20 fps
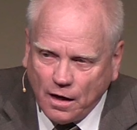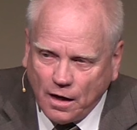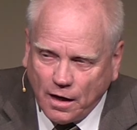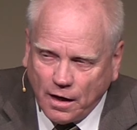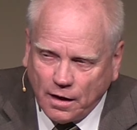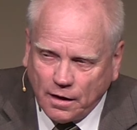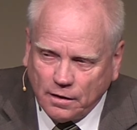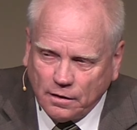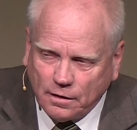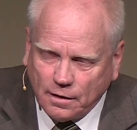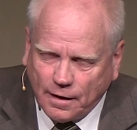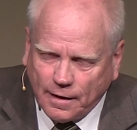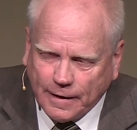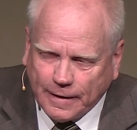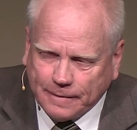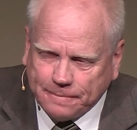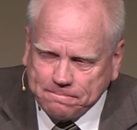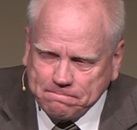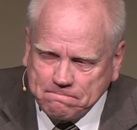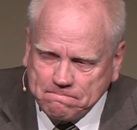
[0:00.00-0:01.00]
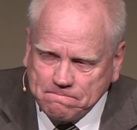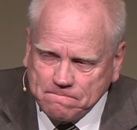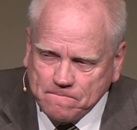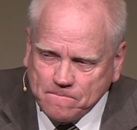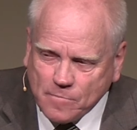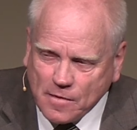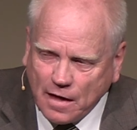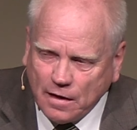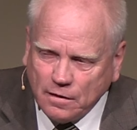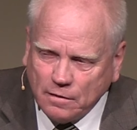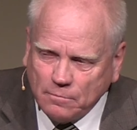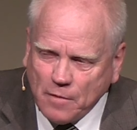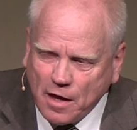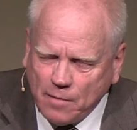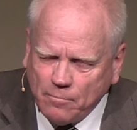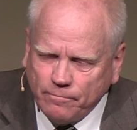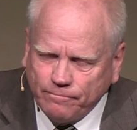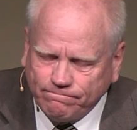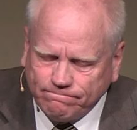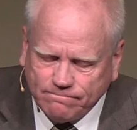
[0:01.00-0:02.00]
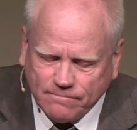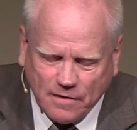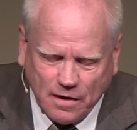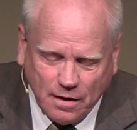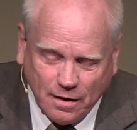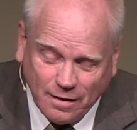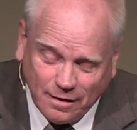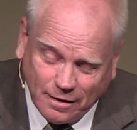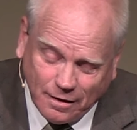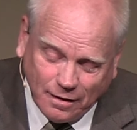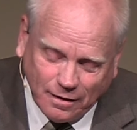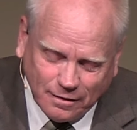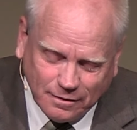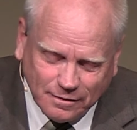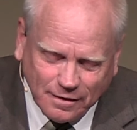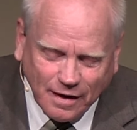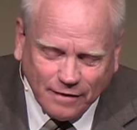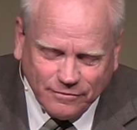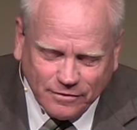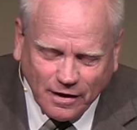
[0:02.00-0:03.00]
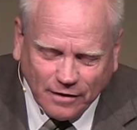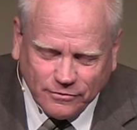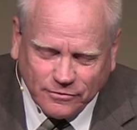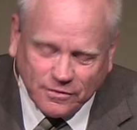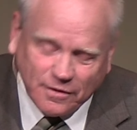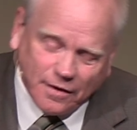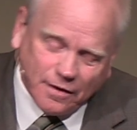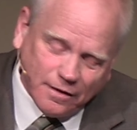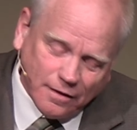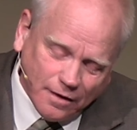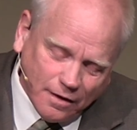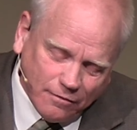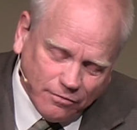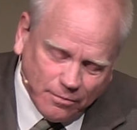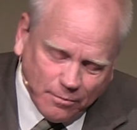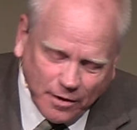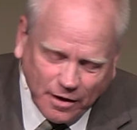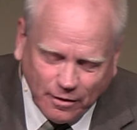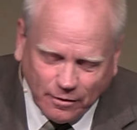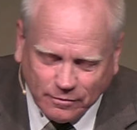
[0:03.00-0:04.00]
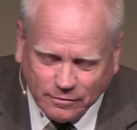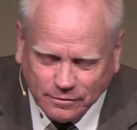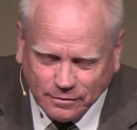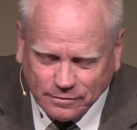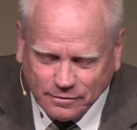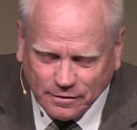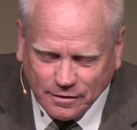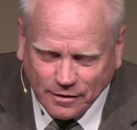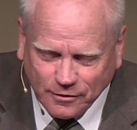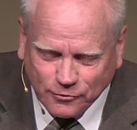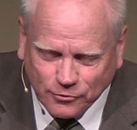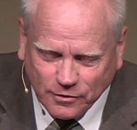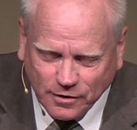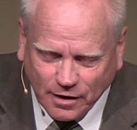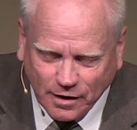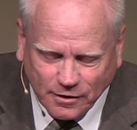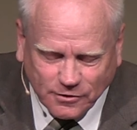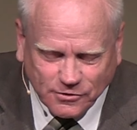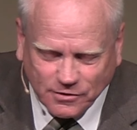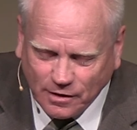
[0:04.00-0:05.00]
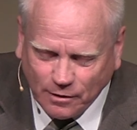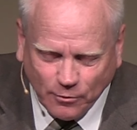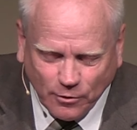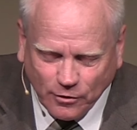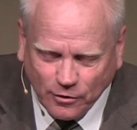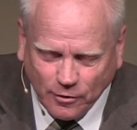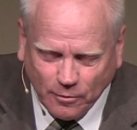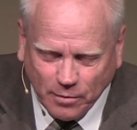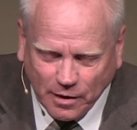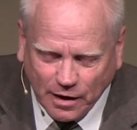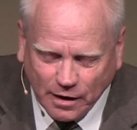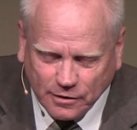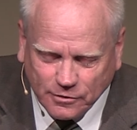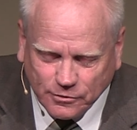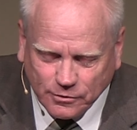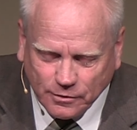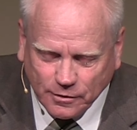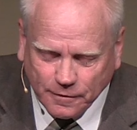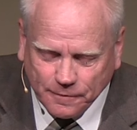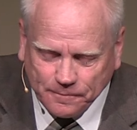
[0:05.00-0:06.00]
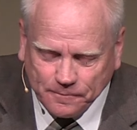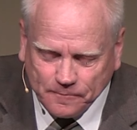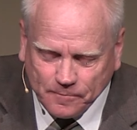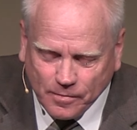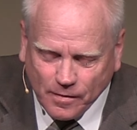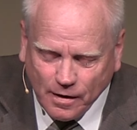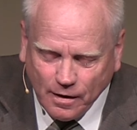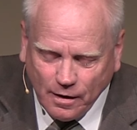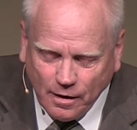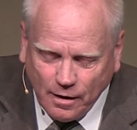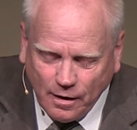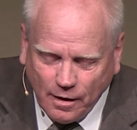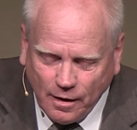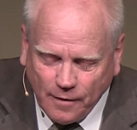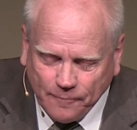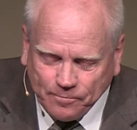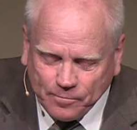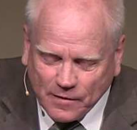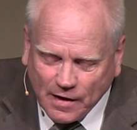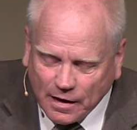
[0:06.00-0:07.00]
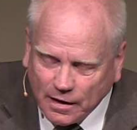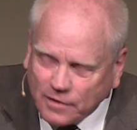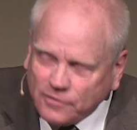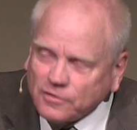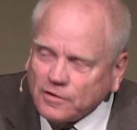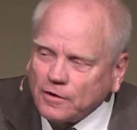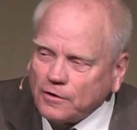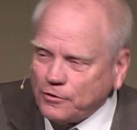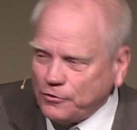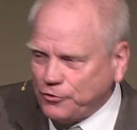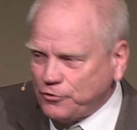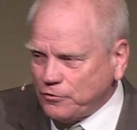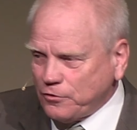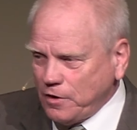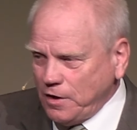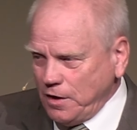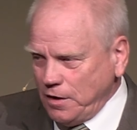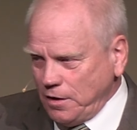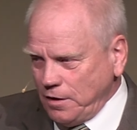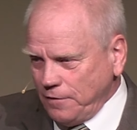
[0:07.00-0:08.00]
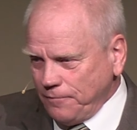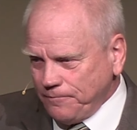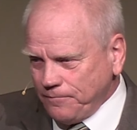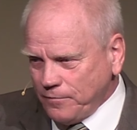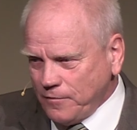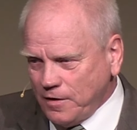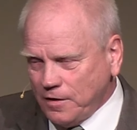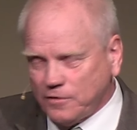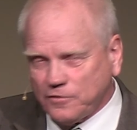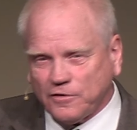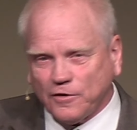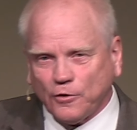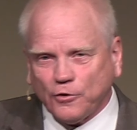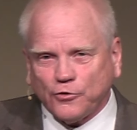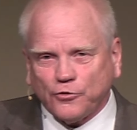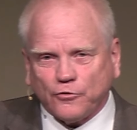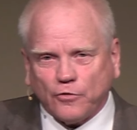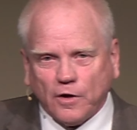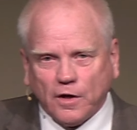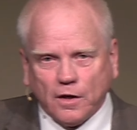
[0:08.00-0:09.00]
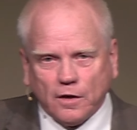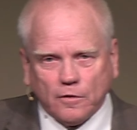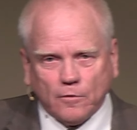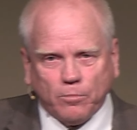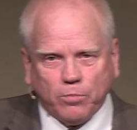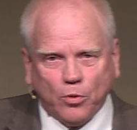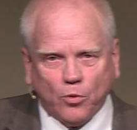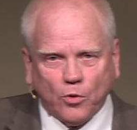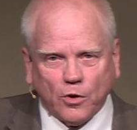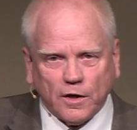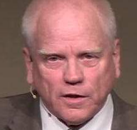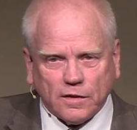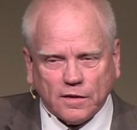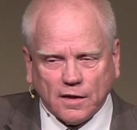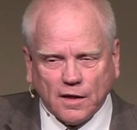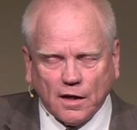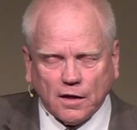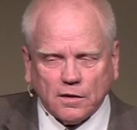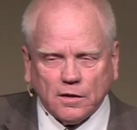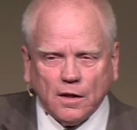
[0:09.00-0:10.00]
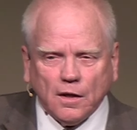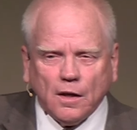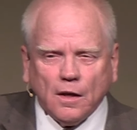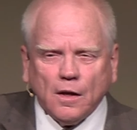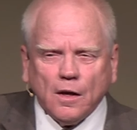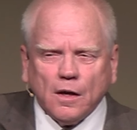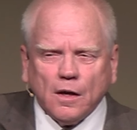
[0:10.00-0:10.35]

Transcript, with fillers: And um, and and yeah, I've, I've said enough about the introduction. I won't go back to it. And he's illustrating he's illustrating the point that